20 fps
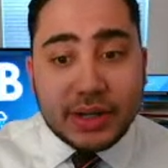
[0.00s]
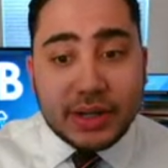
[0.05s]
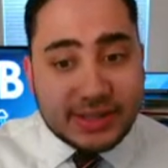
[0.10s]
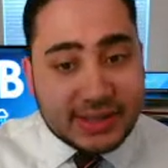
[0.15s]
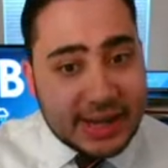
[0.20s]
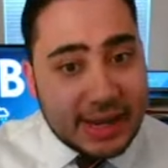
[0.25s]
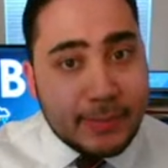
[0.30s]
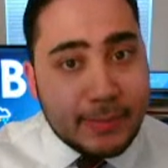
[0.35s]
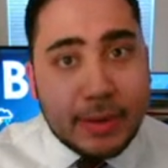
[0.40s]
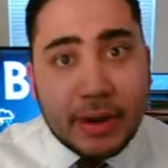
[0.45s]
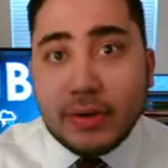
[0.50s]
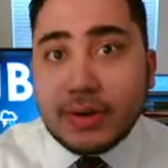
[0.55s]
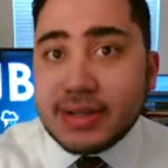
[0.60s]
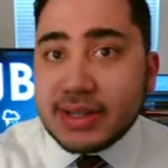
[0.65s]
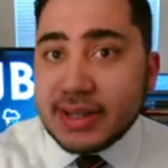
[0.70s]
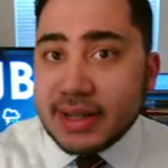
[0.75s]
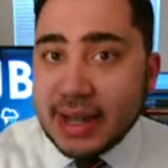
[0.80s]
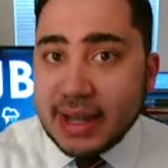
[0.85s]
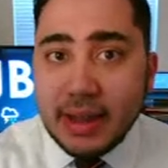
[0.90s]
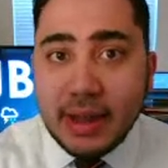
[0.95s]
into St. Mary's
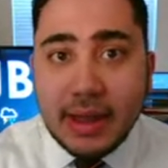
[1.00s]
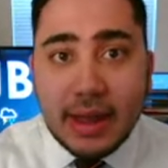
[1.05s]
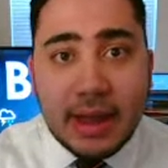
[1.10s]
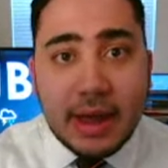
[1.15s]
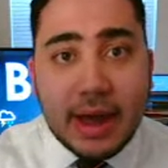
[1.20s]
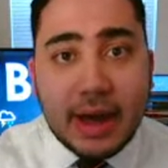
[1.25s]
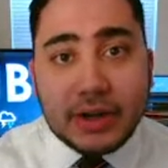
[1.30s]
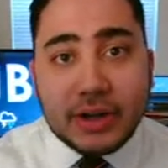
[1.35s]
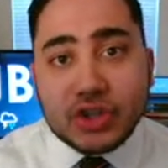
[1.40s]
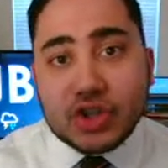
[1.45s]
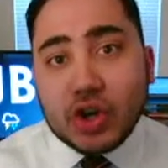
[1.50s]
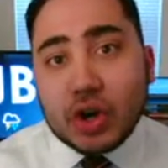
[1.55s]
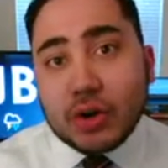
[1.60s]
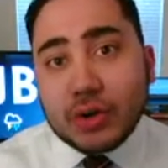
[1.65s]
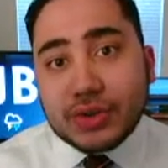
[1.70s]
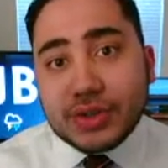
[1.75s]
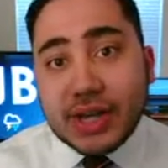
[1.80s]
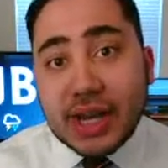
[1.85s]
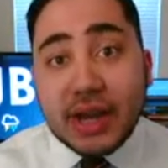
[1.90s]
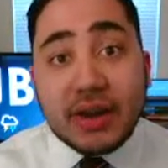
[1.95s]
and
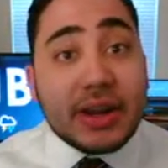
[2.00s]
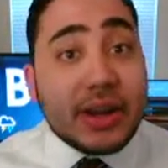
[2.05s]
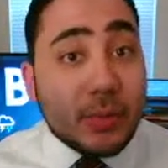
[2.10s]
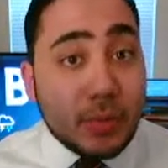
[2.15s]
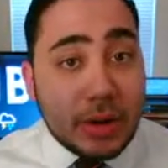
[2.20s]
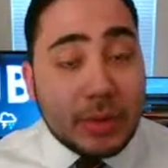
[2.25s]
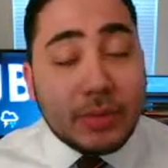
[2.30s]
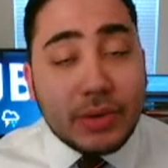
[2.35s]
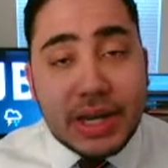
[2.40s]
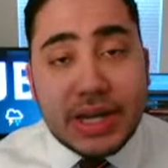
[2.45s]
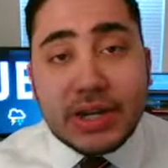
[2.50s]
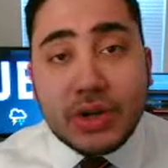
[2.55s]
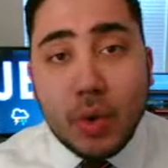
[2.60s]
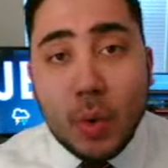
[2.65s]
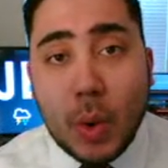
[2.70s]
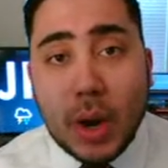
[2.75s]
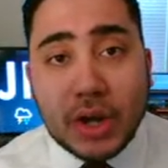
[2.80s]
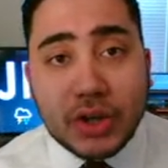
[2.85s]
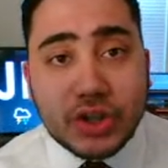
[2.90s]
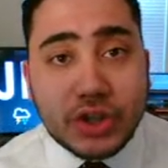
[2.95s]
Charles County, we will need to
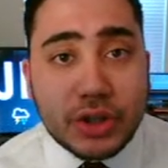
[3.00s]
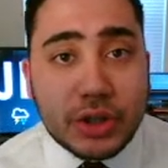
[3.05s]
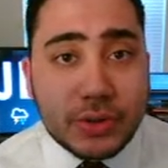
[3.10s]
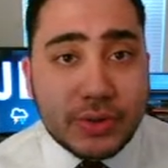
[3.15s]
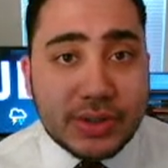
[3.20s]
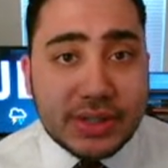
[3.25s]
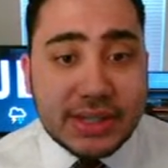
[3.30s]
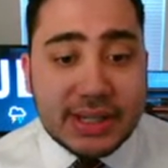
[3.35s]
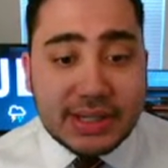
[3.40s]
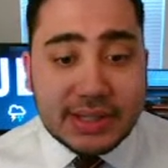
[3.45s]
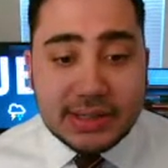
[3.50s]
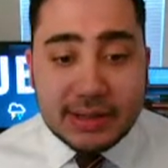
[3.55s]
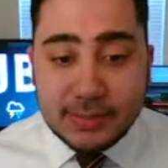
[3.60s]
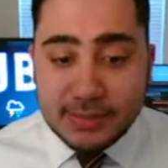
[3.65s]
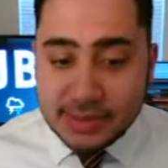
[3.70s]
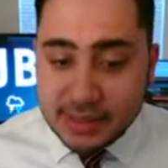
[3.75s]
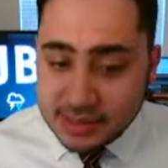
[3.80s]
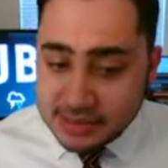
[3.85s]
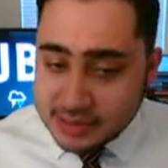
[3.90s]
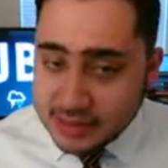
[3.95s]
watch those
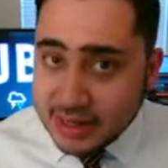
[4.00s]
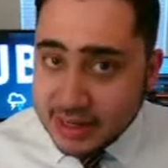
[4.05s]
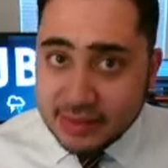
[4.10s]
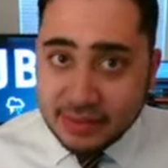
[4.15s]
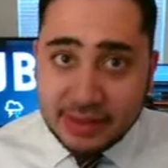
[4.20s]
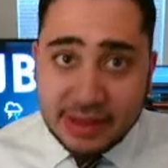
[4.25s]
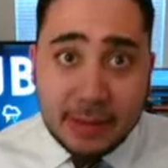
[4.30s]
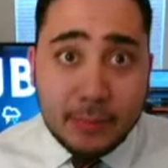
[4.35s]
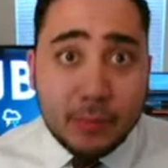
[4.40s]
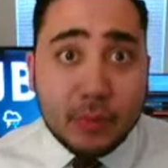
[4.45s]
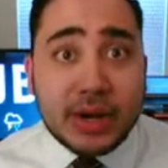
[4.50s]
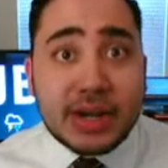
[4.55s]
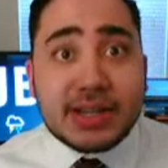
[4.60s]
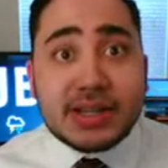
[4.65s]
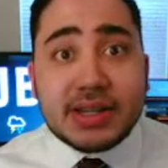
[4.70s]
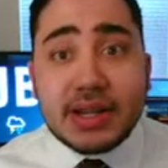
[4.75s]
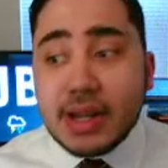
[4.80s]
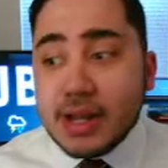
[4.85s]
systems as, again, they race